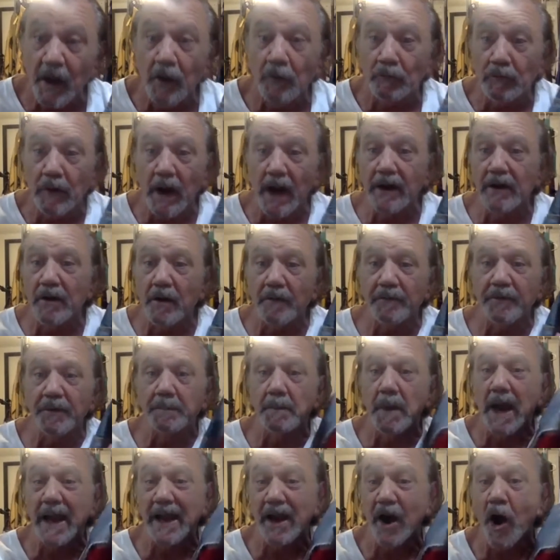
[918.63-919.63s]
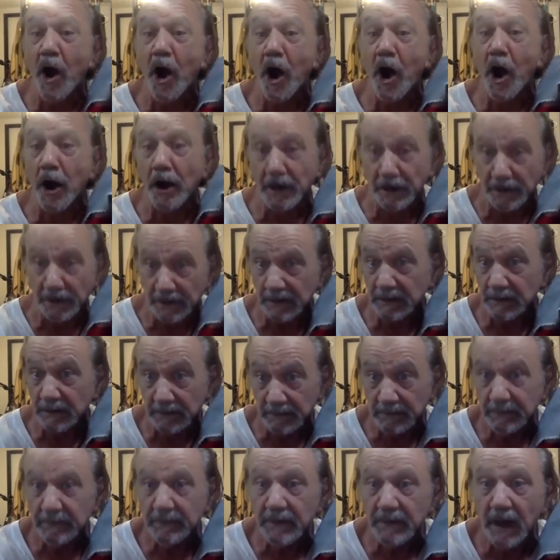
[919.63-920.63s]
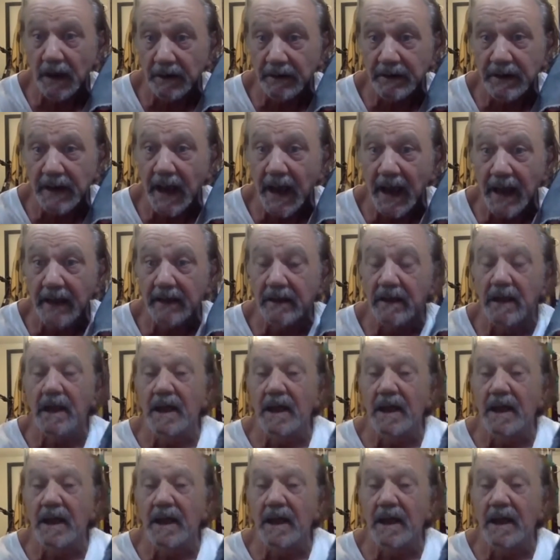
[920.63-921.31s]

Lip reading: right over my heart, okay?